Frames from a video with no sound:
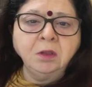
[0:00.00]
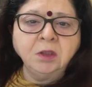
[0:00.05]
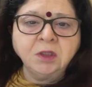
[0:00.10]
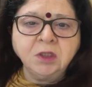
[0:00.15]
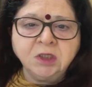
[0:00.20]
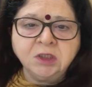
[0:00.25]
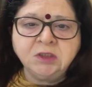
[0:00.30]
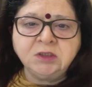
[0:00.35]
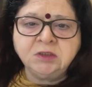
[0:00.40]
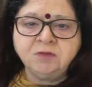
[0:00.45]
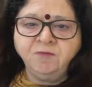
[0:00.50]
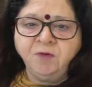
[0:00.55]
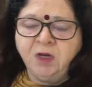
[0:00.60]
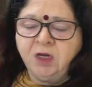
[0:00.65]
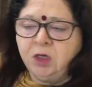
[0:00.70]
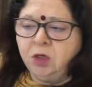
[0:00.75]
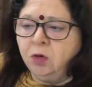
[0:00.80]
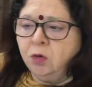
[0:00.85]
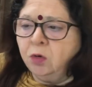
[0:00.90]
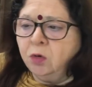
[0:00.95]
this
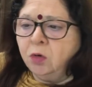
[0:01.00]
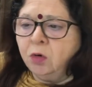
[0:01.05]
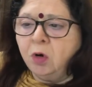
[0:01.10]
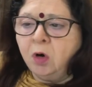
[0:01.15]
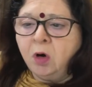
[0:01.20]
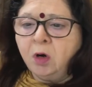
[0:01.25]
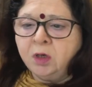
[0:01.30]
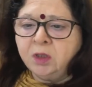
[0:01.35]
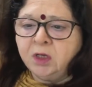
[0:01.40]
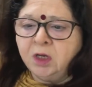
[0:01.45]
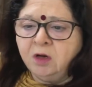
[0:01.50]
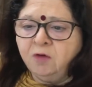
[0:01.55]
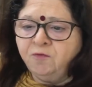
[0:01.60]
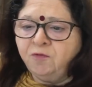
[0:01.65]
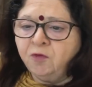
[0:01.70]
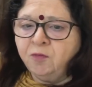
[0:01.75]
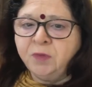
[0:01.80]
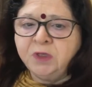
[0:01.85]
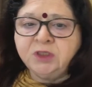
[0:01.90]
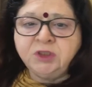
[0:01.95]
video or the
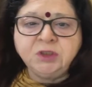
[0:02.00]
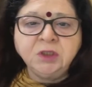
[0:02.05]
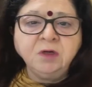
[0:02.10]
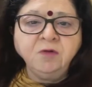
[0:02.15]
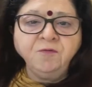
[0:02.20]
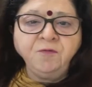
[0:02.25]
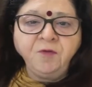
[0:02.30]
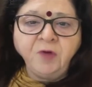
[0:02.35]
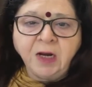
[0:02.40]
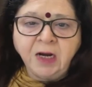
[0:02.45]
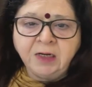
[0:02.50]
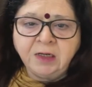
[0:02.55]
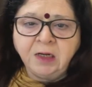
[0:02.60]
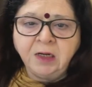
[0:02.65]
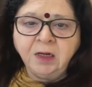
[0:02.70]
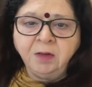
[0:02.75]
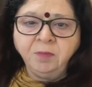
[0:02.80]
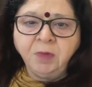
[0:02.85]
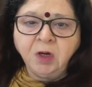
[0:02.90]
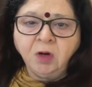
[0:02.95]
information
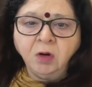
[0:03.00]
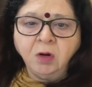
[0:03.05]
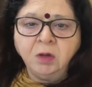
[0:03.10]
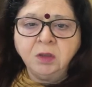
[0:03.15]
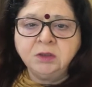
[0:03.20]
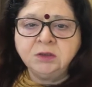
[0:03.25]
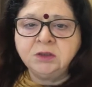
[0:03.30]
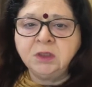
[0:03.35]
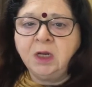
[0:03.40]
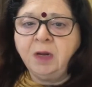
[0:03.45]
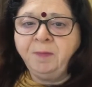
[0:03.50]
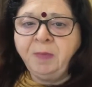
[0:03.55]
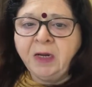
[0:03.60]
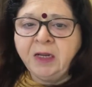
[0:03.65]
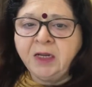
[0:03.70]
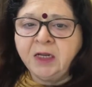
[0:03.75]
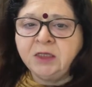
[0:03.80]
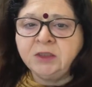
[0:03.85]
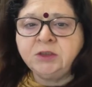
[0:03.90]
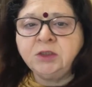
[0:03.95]
flatly because
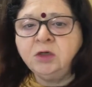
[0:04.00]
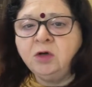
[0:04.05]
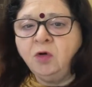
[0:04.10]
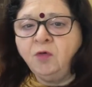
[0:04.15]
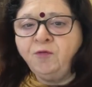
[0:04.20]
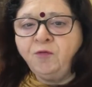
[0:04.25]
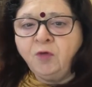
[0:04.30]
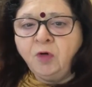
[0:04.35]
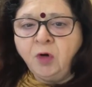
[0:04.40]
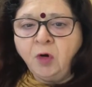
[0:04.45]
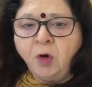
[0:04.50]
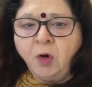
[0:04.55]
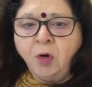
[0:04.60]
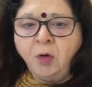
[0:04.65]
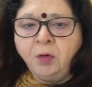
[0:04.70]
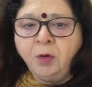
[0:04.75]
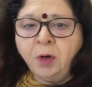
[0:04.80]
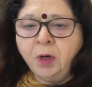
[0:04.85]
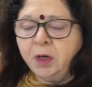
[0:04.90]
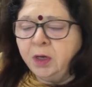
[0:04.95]
application of
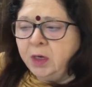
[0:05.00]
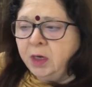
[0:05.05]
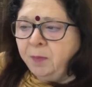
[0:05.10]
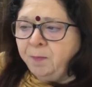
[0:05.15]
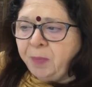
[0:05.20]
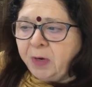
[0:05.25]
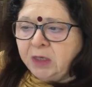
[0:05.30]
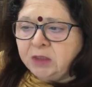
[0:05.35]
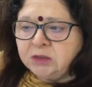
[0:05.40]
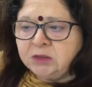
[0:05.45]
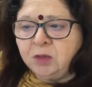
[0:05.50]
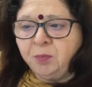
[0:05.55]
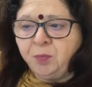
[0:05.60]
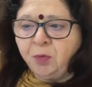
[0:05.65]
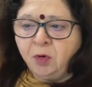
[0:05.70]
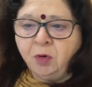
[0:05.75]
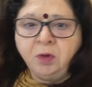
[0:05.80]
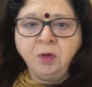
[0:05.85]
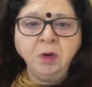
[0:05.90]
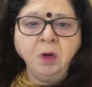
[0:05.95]
law depends
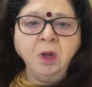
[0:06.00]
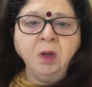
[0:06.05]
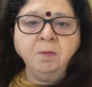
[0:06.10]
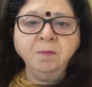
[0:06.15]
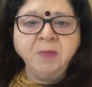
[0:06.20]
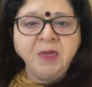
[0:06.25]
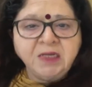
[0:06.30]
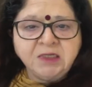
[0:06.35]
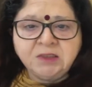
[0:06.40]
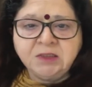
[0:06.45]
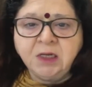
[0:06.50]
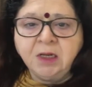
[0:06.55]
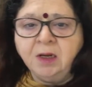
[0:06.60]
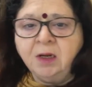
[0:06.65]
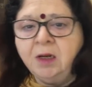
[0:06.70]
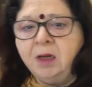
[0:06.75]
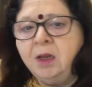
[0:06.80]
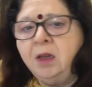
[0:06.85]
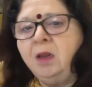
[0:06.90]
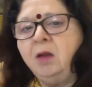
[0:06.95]
upon
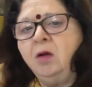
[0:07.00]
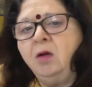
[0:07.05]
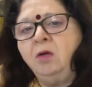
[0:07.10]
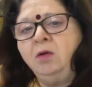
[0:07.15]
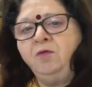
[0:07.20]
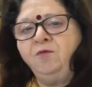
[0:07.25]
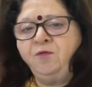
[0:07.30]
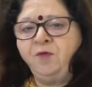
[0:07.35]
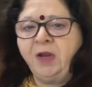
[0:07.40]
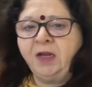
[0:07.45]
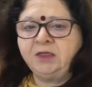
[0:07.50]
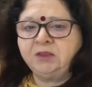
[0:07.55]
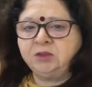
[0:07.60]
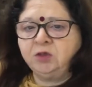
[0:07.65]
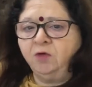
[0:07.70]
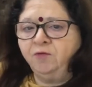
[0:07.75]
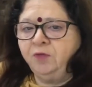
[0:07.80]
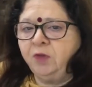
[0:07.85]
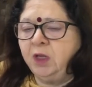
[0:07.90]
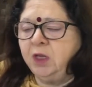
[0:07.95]
basically on facts
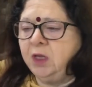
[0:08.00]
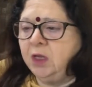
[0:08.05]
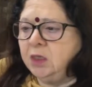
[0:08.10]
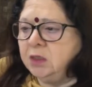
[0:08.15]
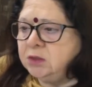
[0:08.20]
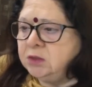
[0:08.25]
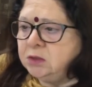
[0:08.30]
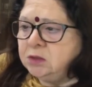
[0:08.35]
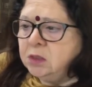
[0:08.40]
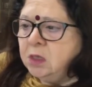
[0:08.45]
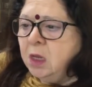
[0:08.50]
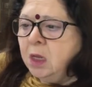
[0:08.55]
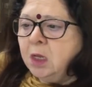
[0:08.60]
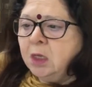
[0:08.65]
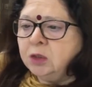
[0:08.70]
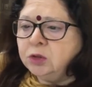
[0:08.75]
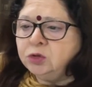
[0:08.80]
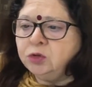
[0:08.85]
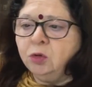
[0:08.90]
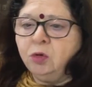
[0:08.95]
of the case.
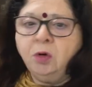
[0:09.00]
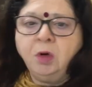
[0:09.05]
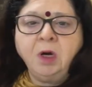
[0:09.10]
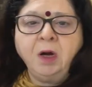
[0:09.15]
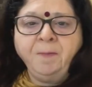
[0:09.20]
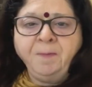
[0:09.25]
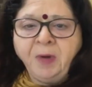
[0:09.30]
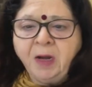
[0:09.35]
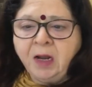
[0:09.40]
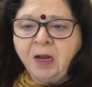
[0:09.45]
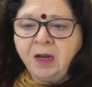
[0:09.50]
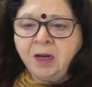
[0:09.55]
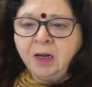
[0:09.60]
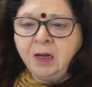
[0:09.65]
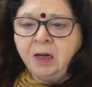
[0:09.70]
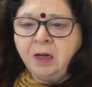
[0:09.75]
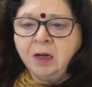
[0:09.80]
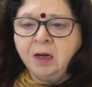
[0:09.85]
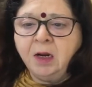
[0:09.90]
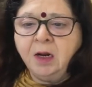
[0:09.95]
So
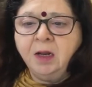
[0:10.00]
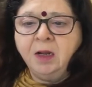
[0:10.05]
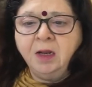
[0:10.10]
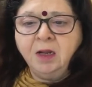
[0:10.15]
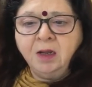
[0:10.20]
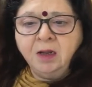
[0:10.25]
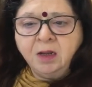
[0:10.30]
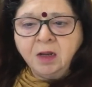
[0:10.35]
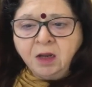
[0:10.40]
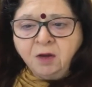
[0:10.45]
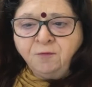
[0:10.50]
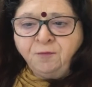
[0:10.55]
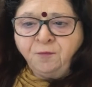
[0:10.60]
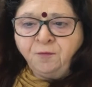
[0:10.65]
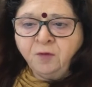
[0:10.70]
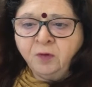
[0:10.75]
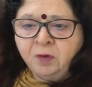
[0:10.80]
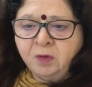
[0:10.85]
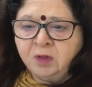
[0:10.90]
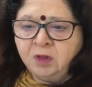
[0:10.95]
apply
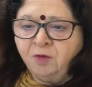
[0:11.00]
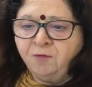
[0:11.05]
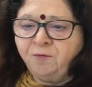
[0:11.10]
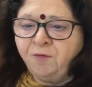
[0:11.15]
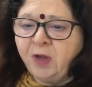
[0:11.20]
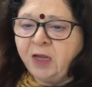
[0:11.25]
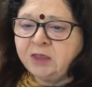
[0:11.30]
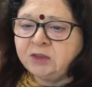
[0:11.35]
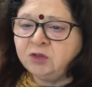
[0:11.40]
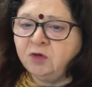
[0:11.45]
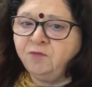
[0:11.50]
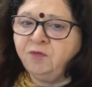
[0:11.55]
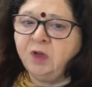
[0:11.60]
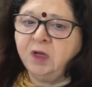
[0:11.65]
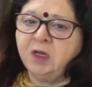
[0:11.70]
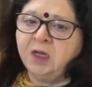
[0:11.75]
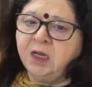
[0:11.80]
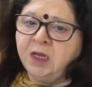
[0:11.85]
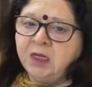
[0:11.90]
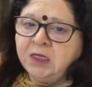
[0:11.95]
if the facts of
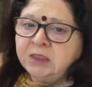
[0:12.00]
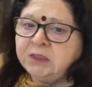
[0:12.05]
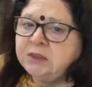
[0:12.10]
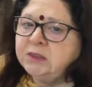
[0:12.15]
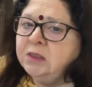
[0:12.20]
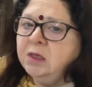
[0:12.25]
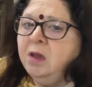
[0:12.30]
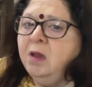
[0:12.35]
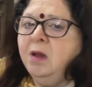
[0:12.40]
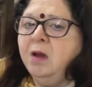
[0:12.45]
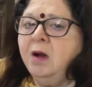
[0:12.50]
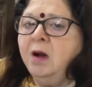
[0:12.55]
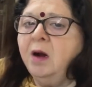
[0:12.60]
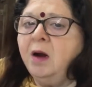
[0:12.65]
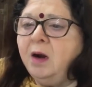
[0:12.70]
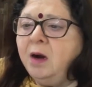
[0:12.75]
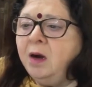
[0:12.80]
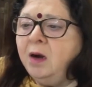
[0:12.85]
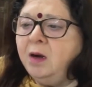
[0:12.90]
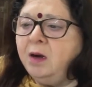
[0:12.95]
the case
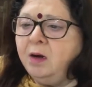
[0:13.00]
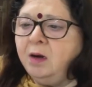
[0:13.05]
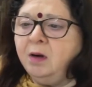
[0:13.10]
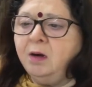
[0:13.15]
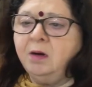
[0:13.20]
are